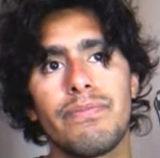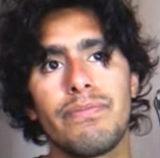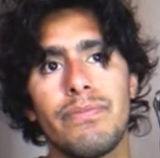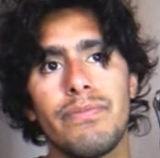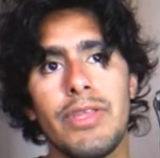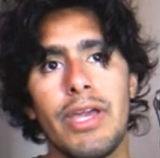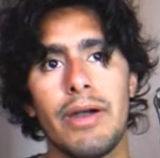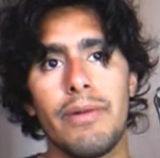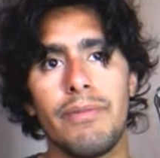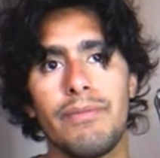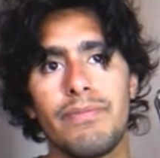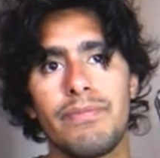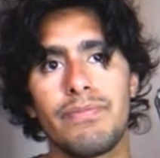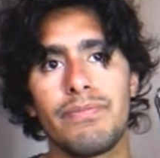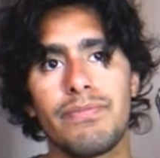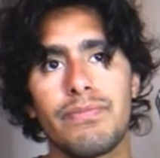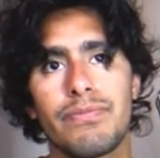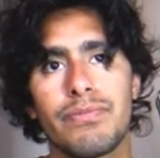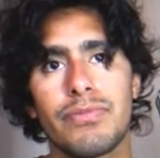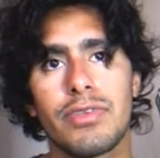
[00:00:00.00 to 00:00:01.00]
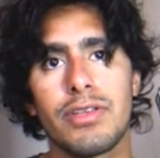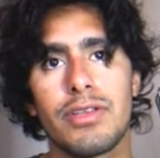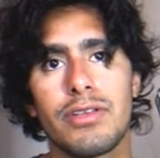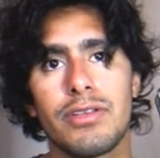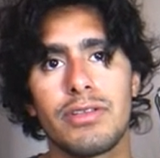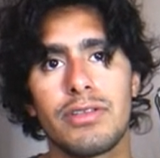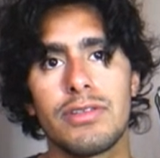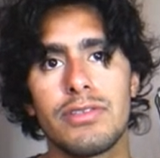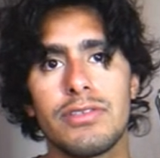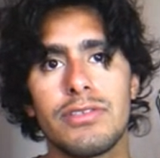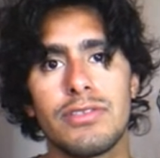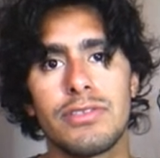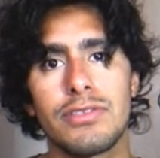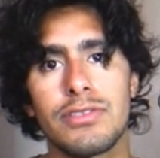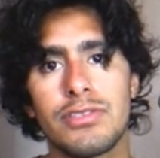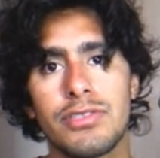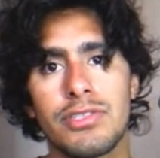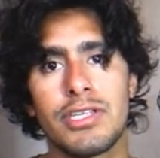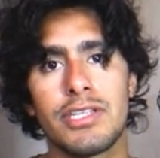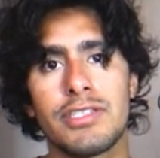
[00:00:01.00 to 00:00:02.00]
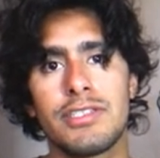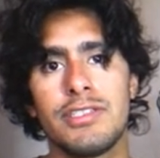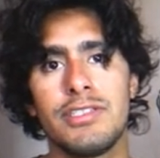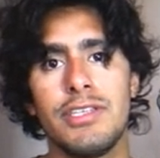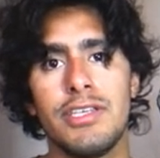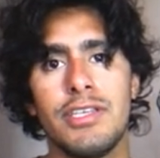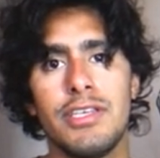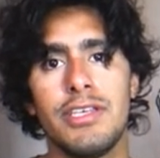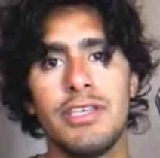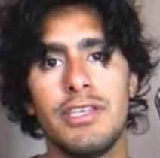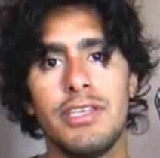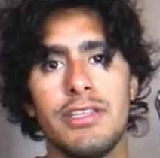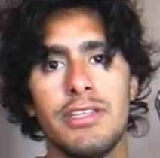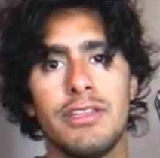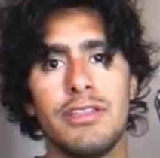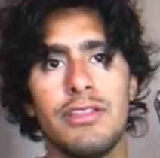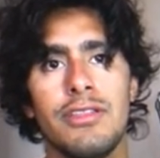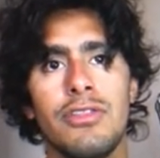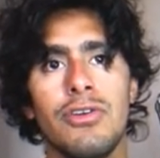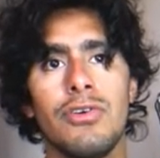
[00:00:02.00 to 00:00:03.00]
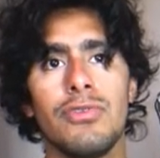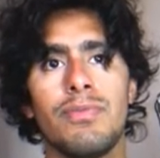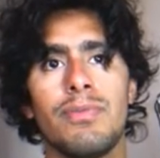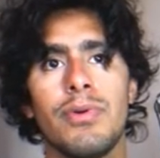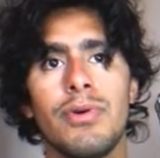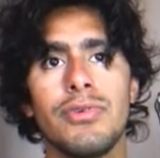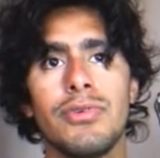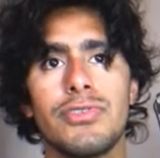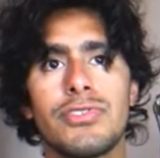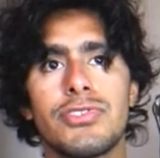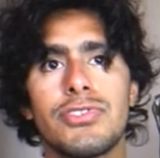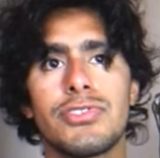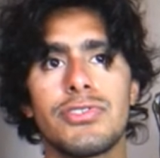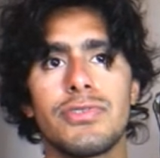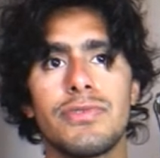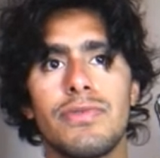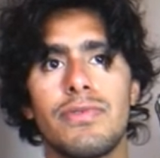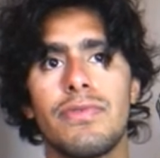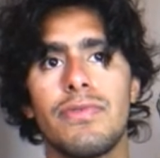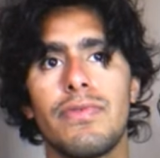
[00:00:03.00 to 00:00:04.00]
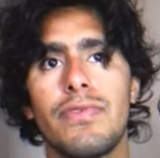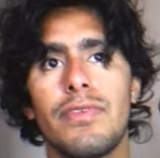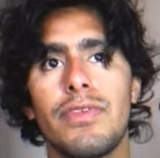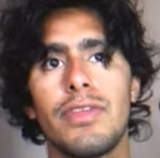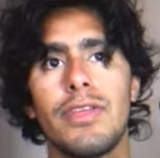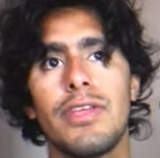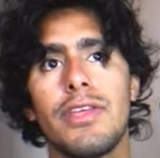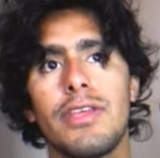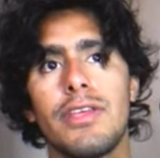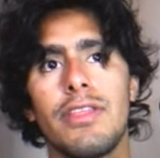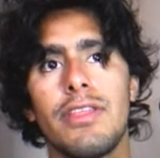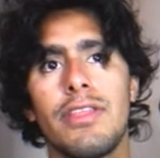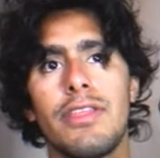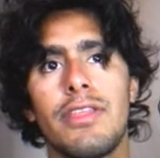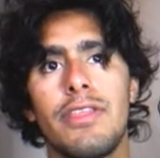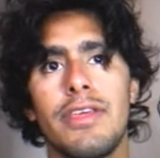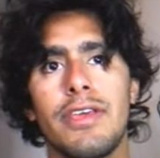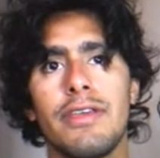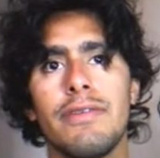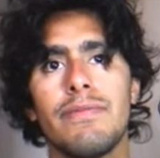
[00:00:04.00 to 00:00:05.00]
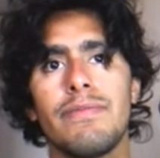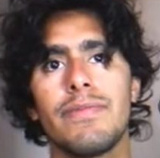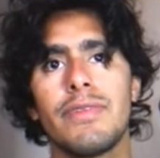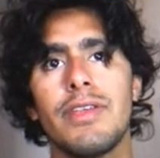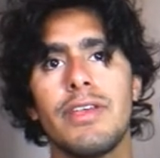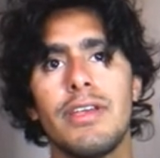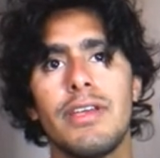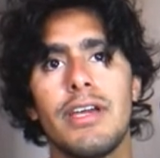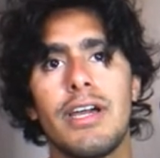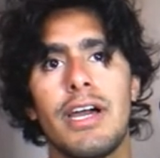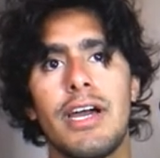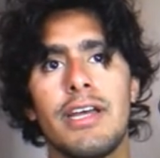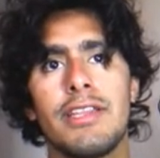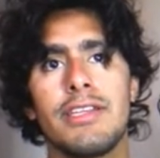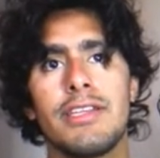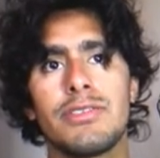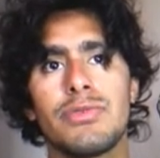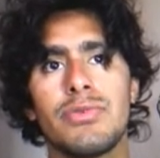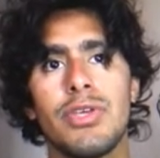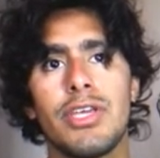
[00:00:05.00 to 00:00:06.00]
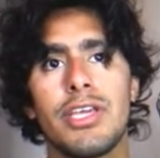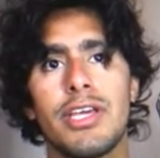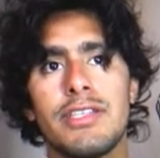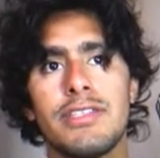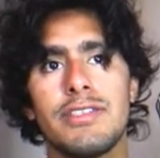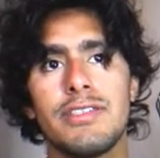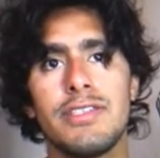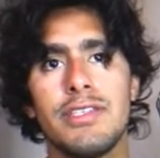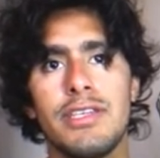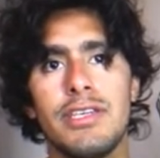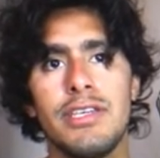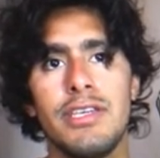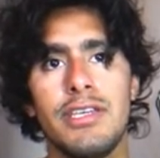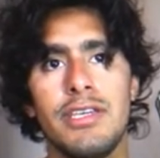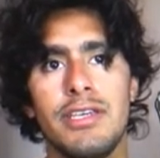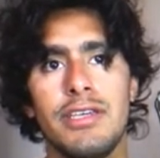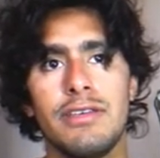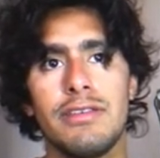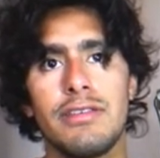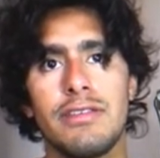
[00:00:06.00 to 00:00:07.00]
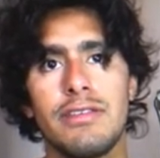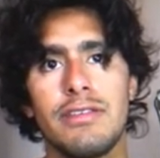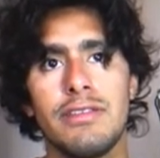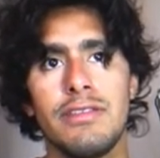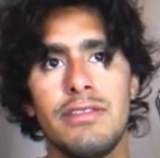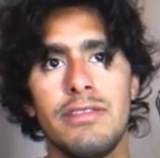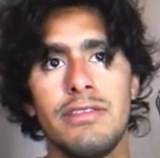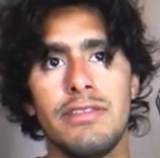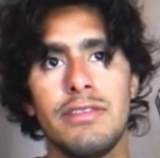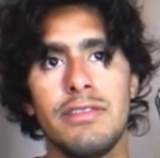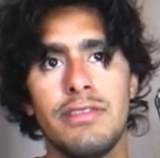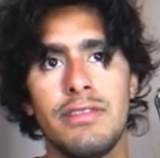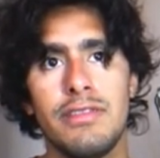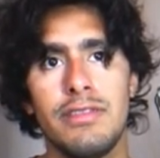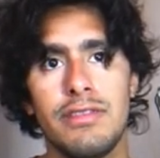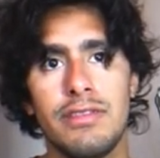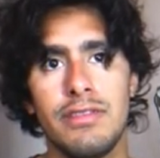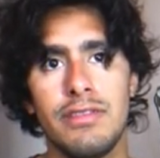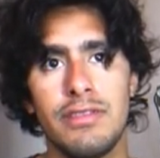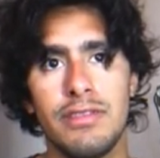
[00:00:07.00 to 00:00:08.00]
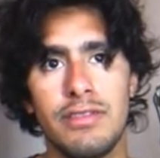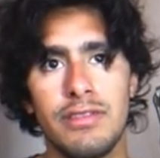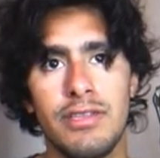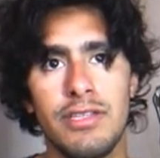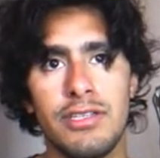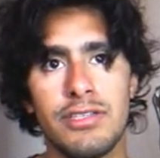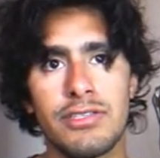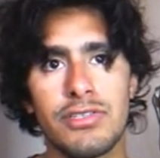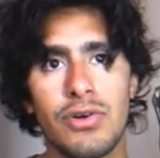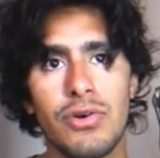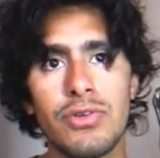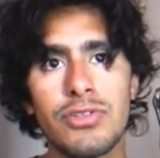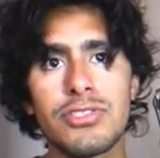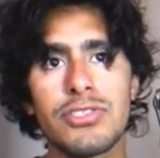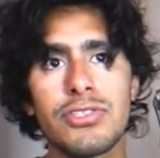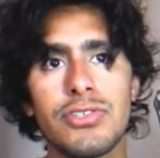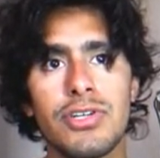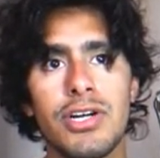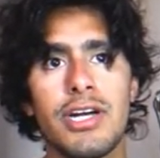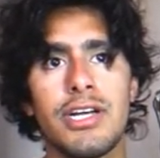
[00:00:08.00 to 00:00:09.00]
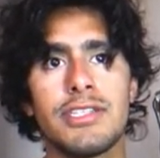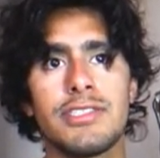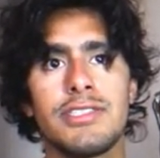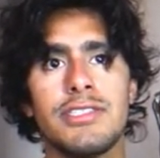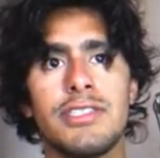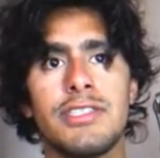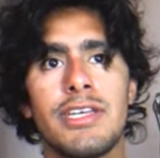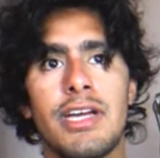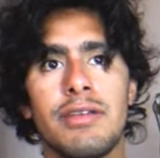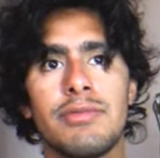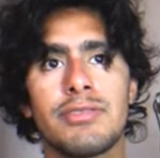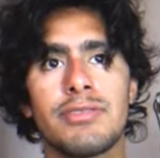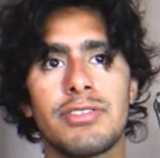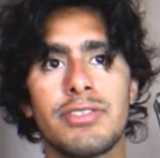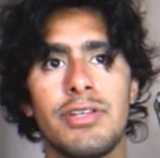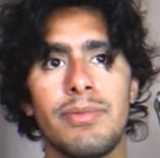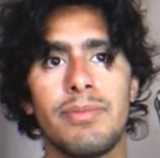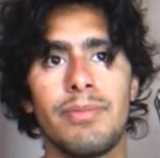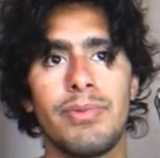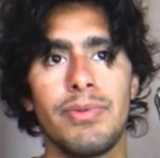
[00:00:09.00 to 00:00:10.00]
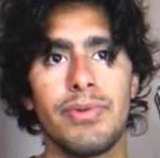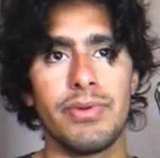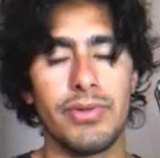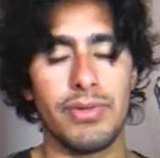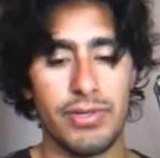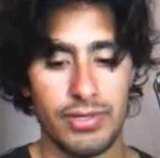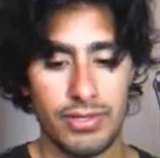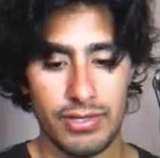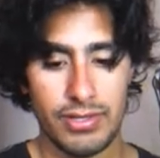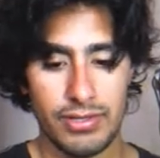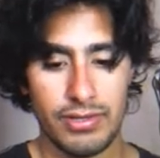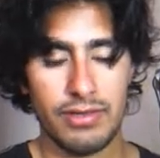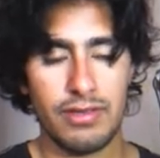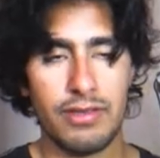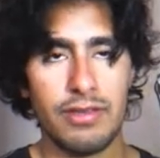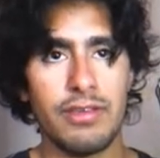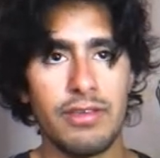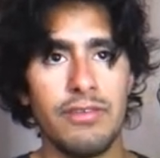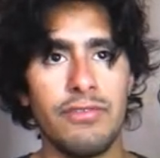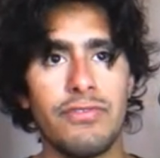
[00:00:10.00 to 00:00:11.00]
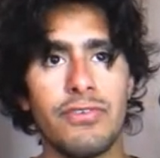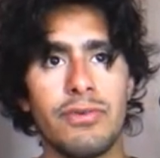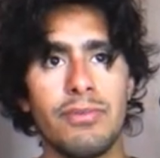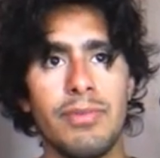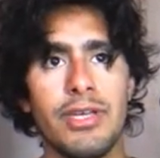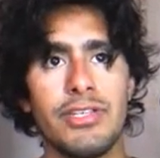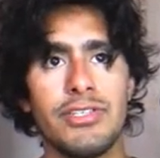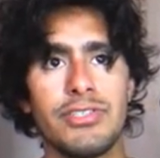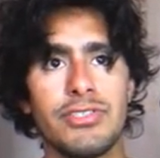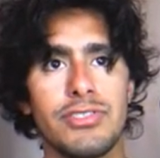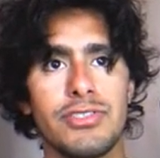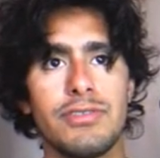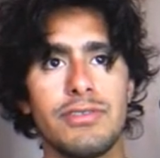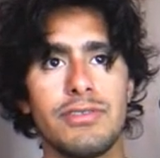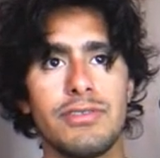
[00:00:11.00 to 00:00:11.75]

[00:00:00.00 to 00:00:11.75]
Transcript: Yeah, so that's the load post thing. And as we can see, this also has the TypeScript information.